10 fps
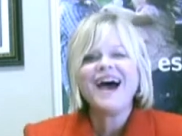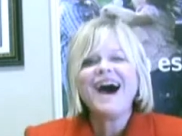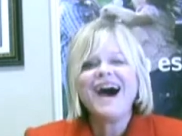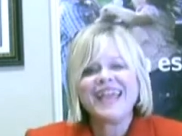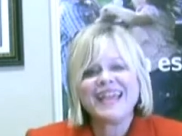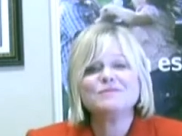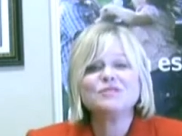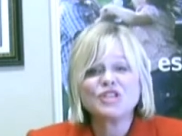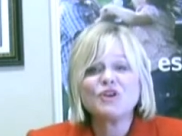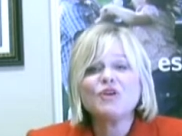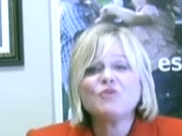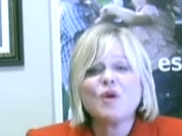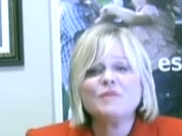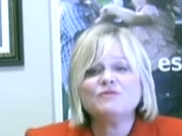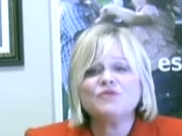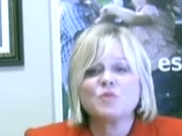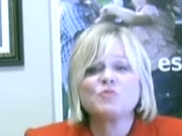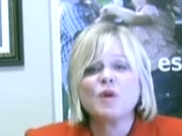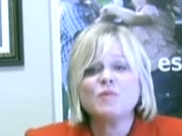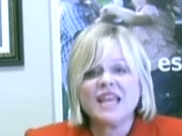Hi, I'm Sherry Roman from Roman